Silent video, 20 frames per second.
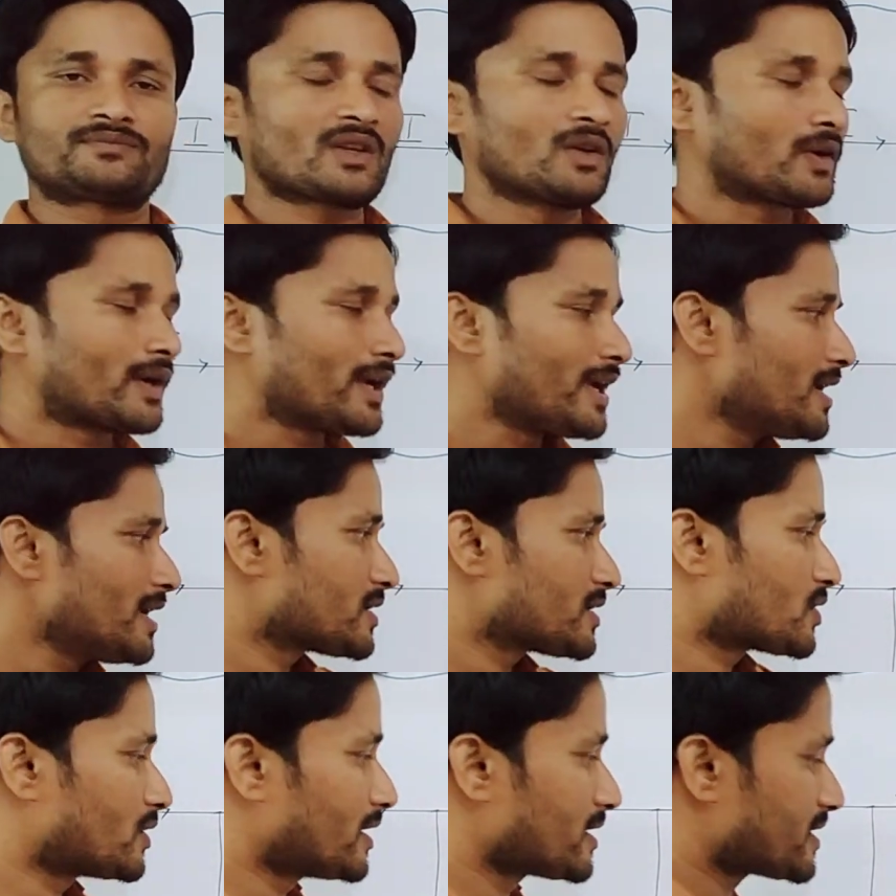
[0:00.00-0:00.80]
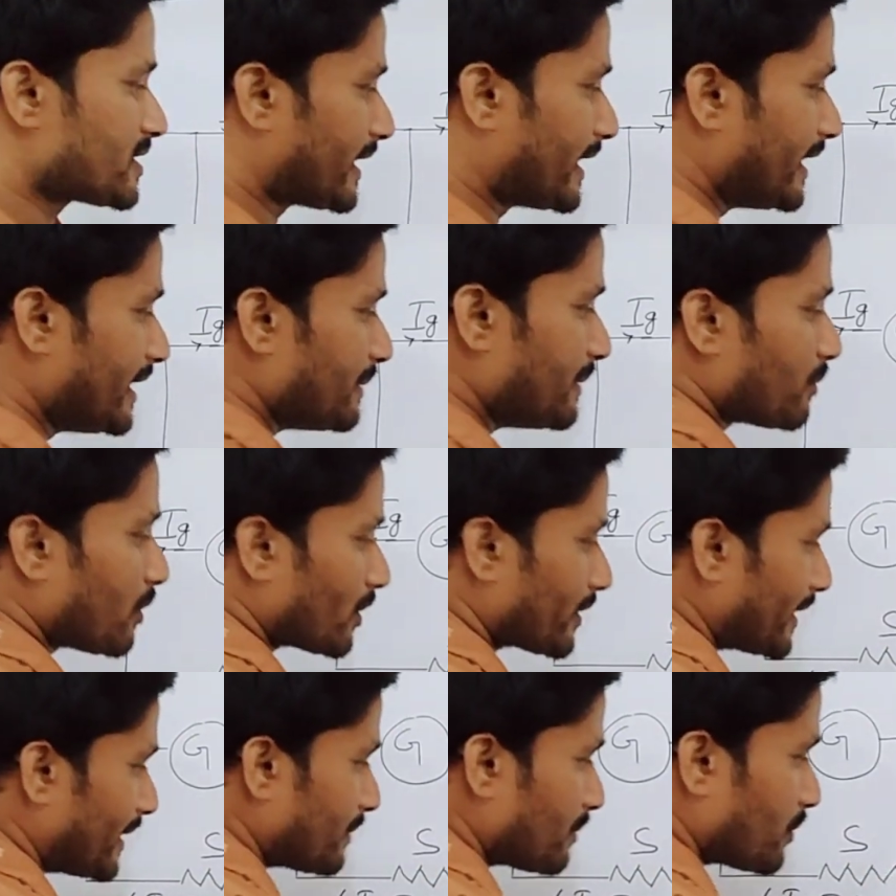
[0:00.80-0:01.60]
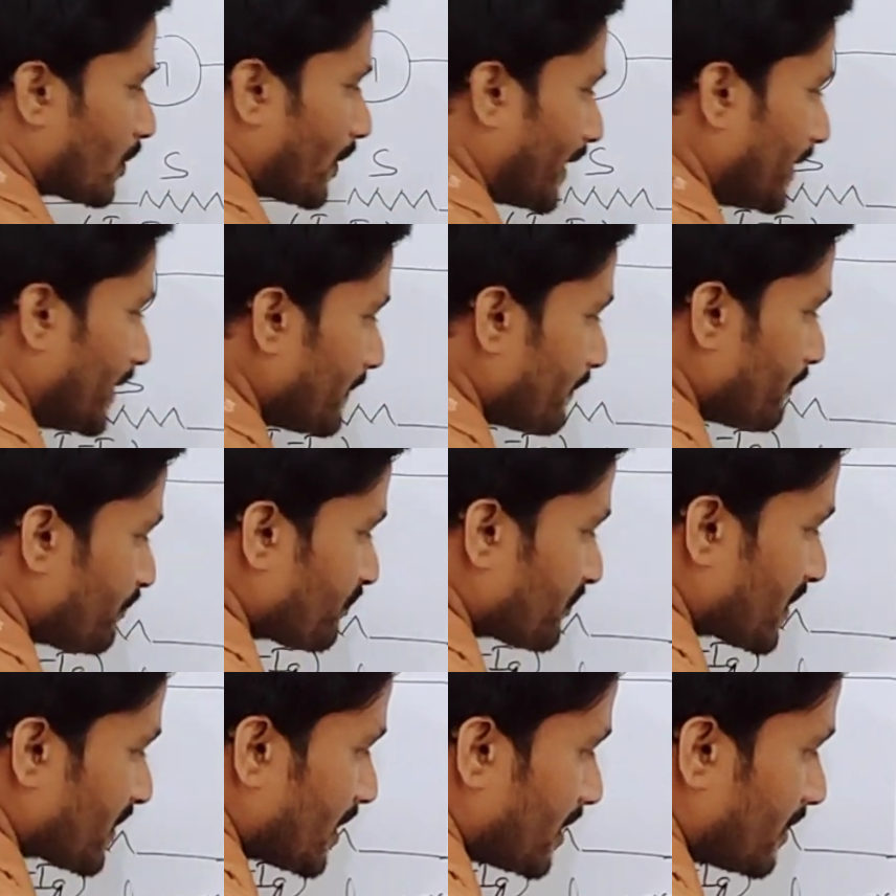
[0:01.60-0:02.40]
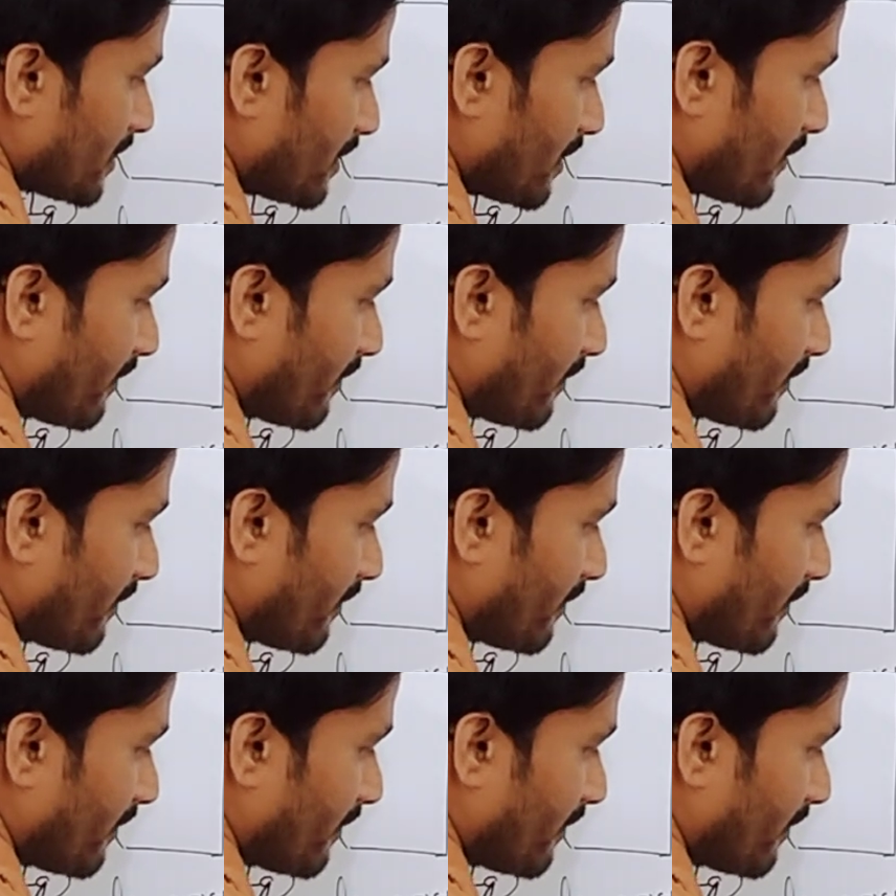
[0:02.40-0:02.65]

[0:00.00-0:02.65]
Okay, so the second important point, the